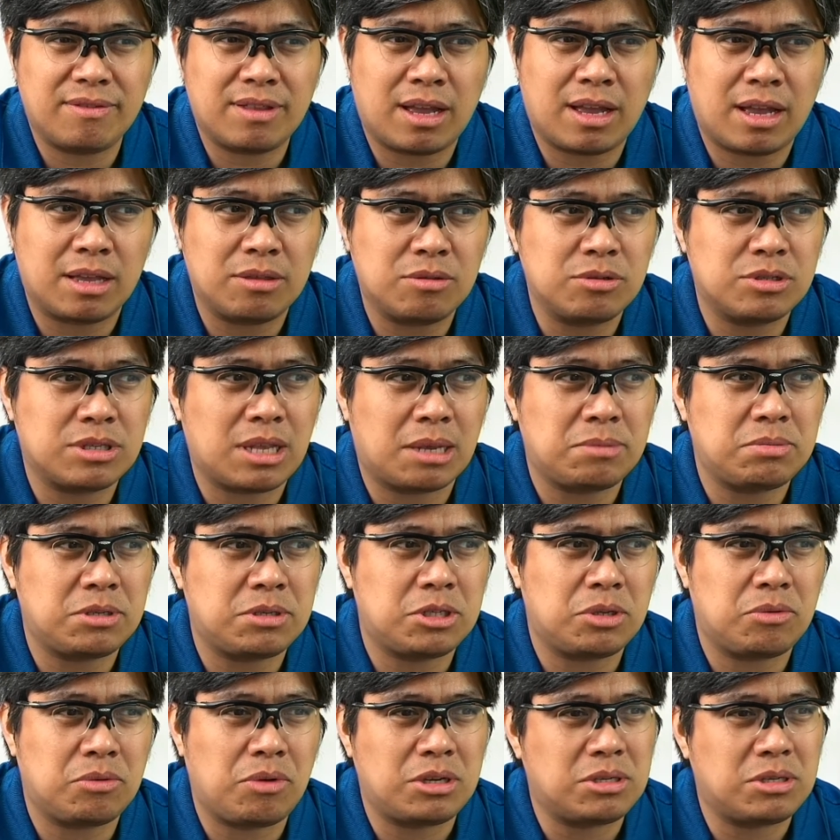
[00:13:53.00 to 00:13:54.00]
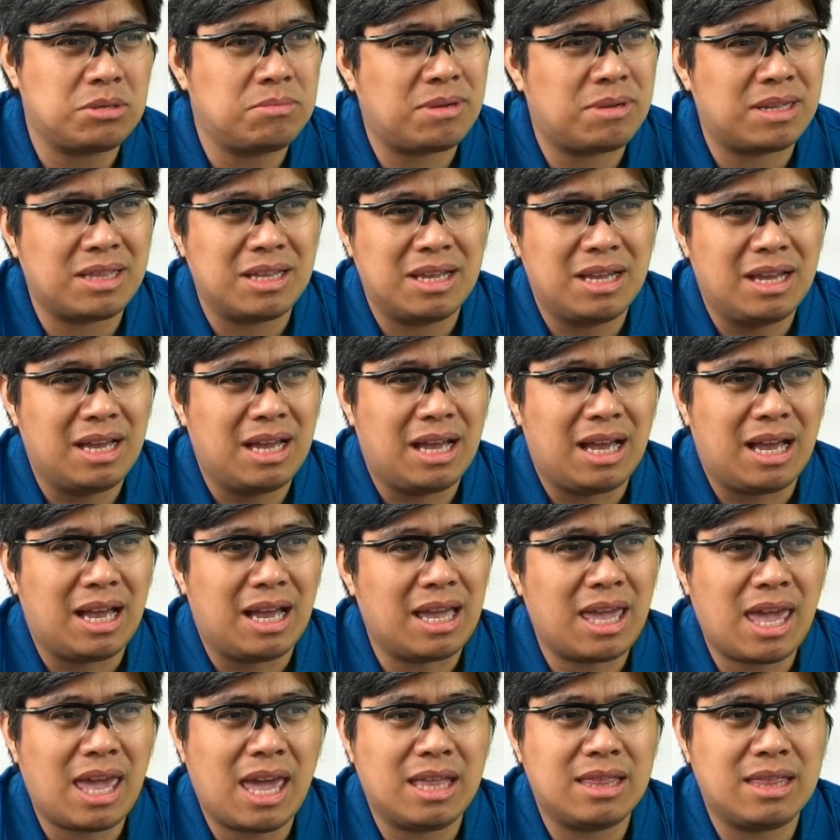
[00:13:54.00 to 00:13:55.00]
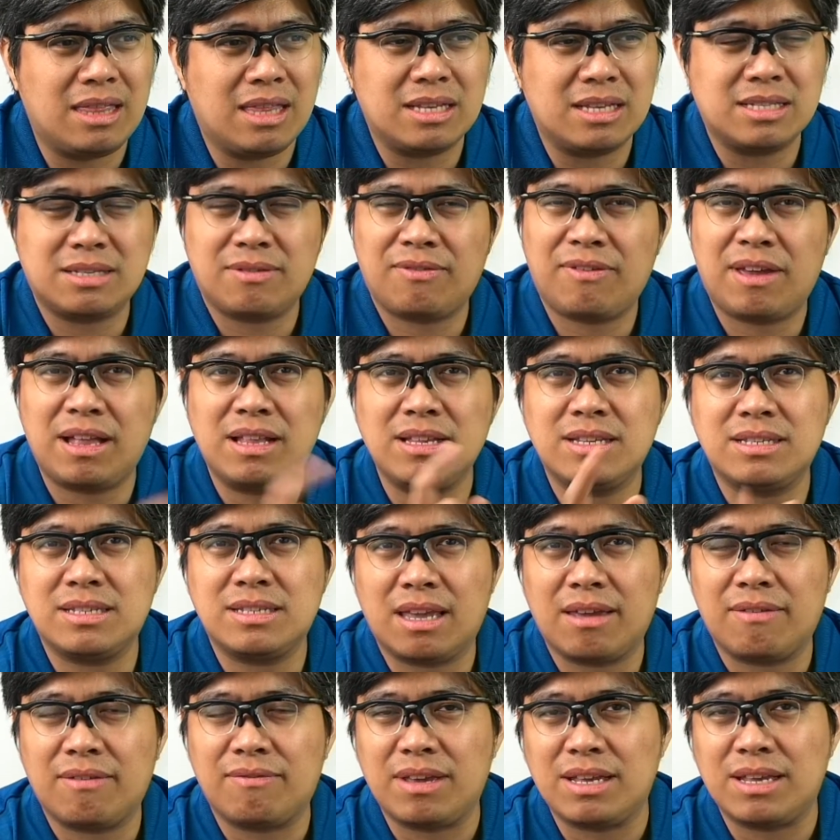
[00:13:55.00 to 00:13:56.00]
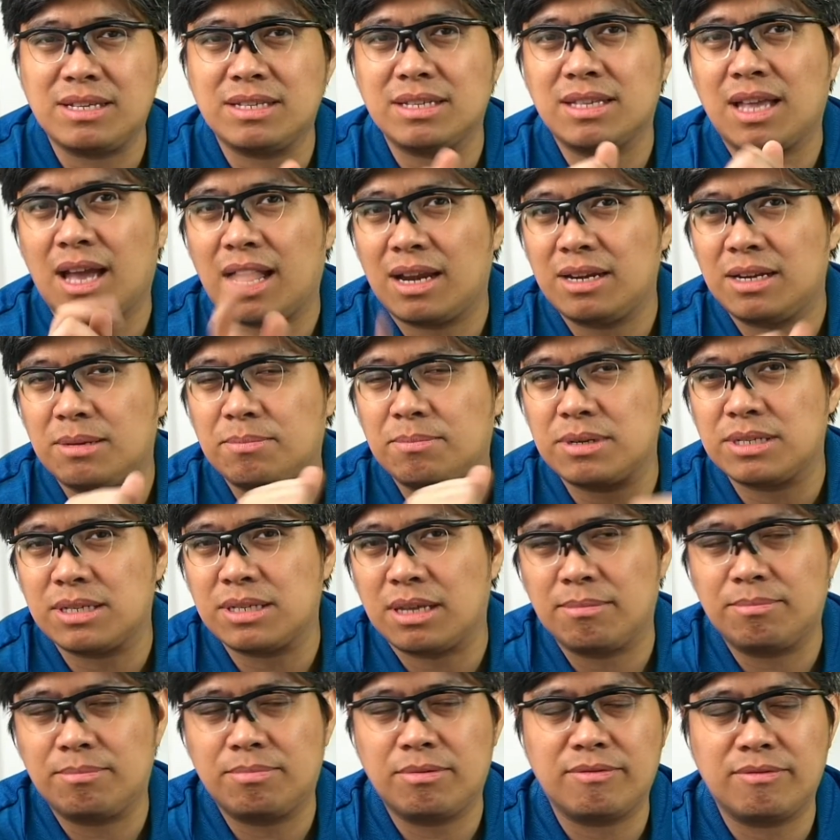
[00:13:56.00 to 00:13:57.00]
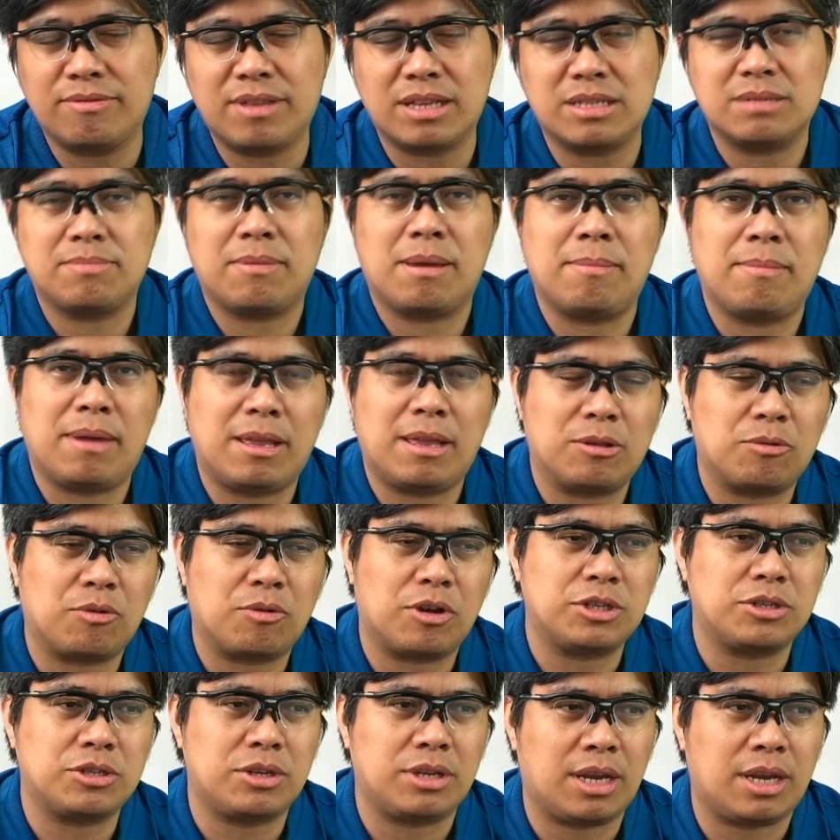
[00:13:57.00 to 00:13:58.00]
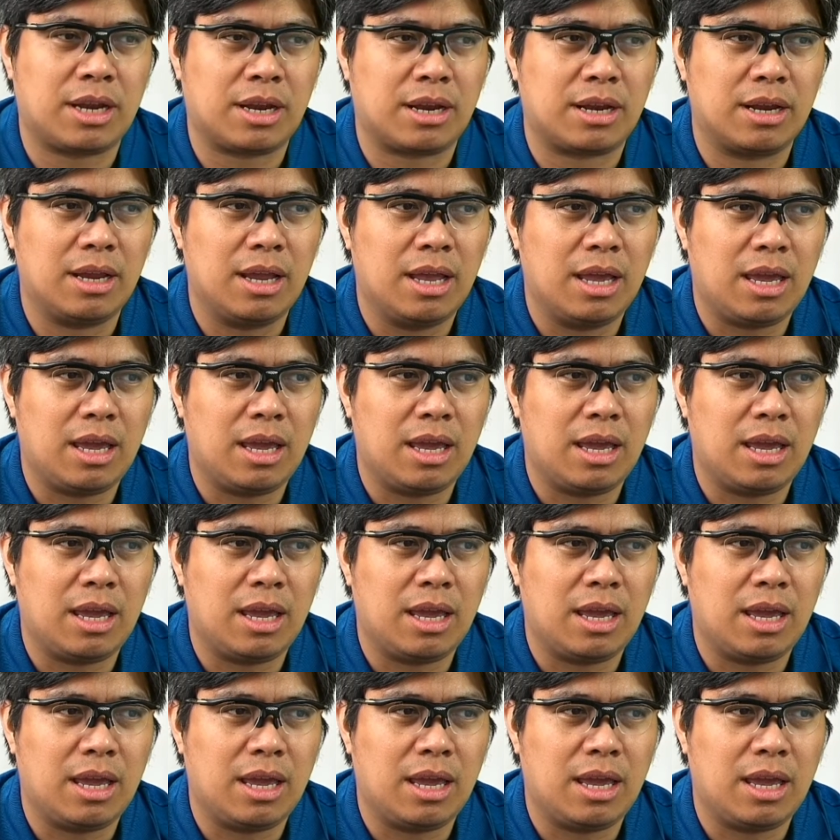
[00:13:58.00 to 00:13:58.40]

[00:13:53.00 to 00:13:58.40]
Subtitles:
to stop situation. But again, does fail-safe, is it 100% proof? That's my main question here.